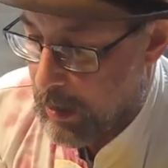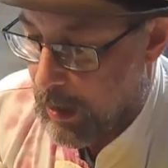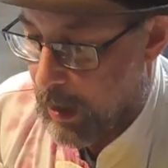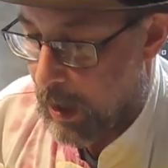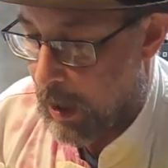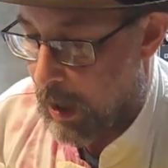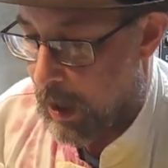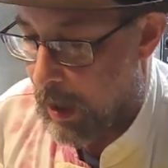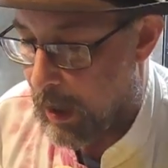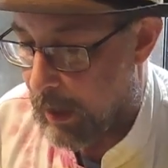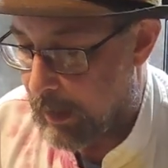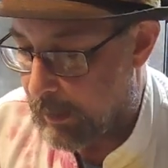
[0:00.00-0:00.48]

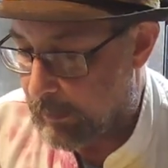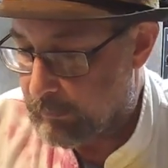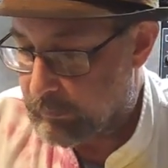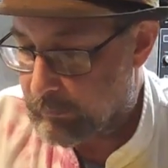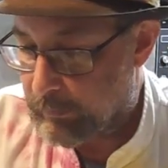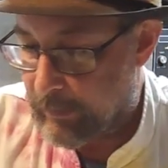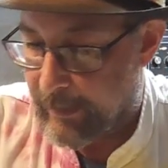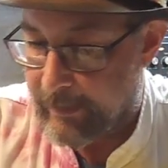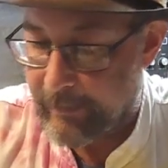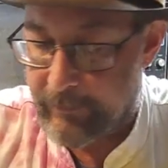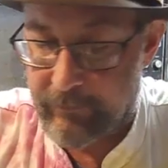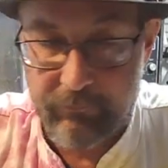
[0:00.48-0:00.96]

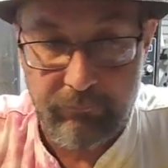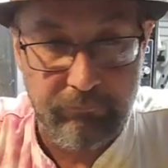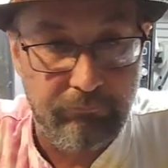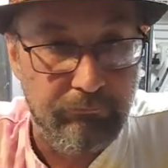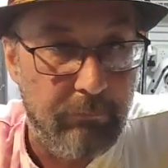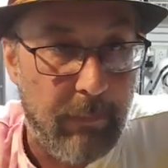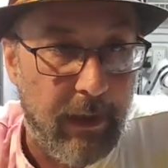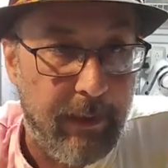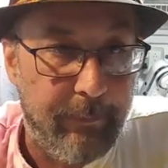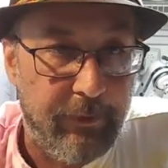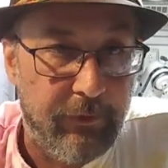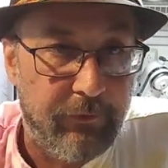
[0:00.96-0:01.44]
like
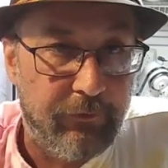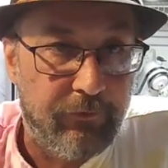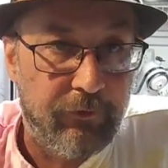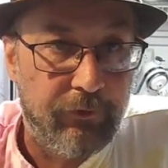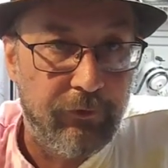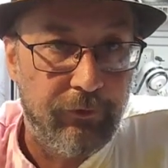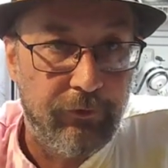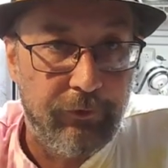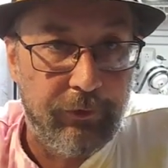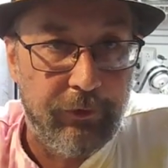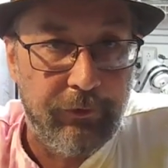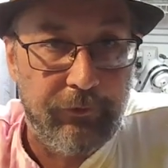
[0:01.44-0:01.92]
maybe
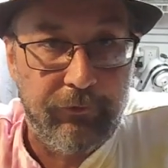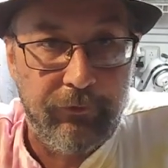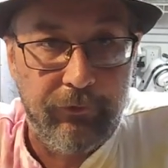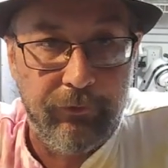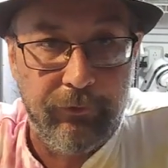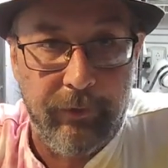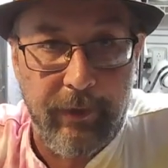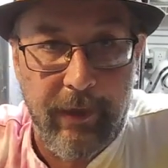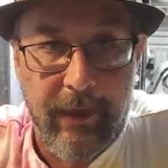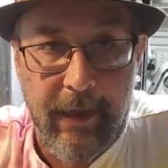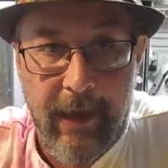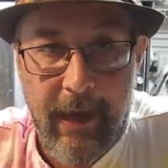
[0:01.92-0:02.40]
2 to
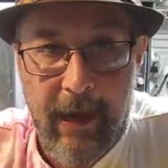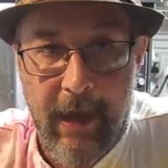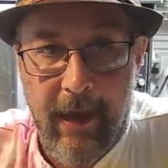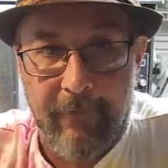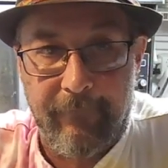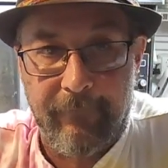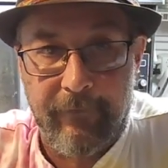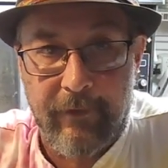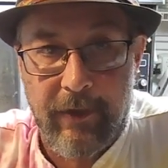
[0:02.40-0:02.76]
2.5